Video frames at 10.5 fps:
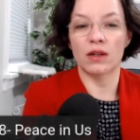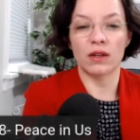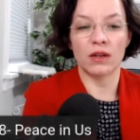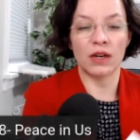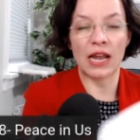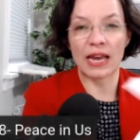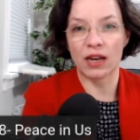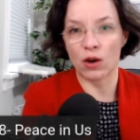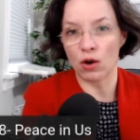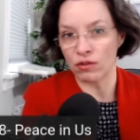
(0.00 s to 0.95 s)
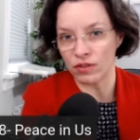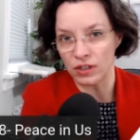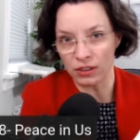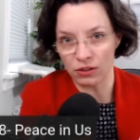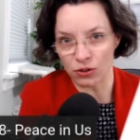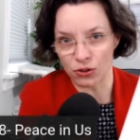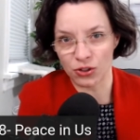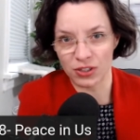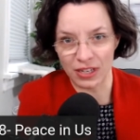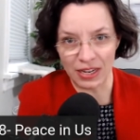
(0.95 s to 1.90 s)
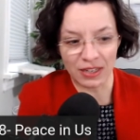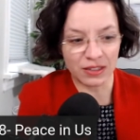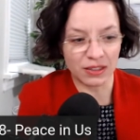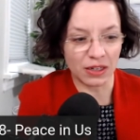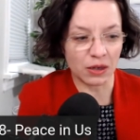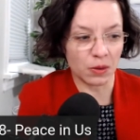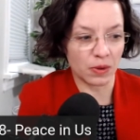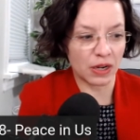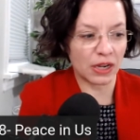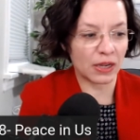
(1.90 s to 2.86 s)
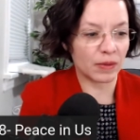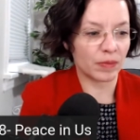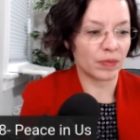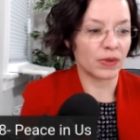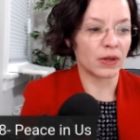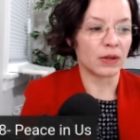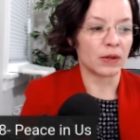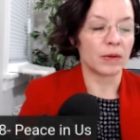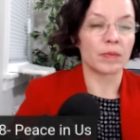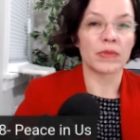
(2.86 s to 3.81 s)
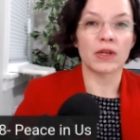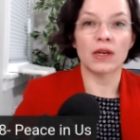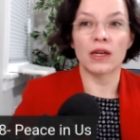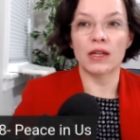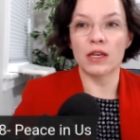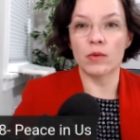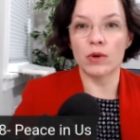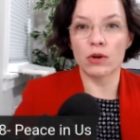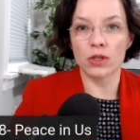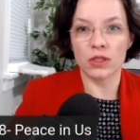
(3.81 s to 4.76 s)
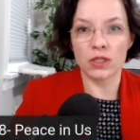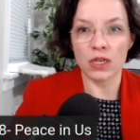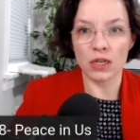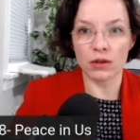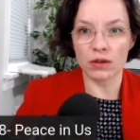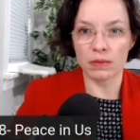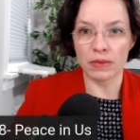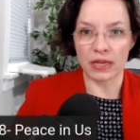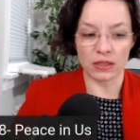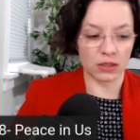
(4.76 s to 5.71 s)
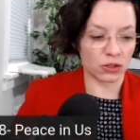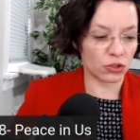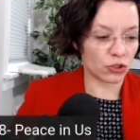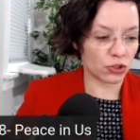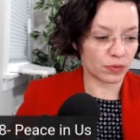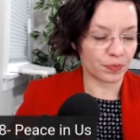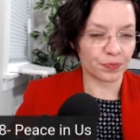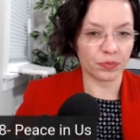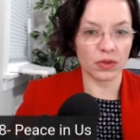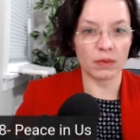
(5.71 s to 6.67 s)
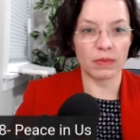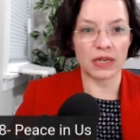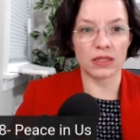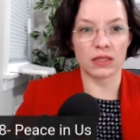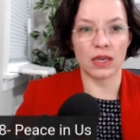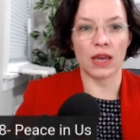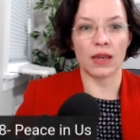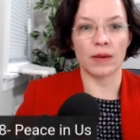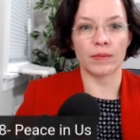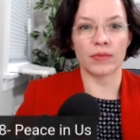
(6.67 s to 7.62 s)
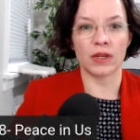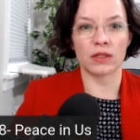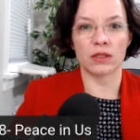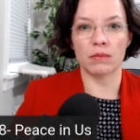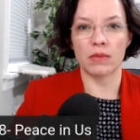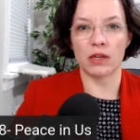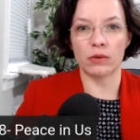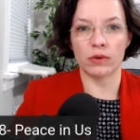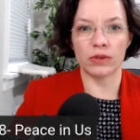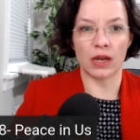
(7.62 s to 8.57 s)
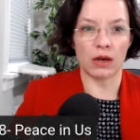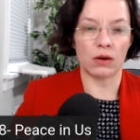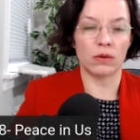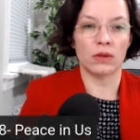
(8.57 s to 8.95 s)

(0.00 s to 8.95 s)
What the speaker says: lack of understanding, right? And he will continue the message by saying, that's Emmanuel now,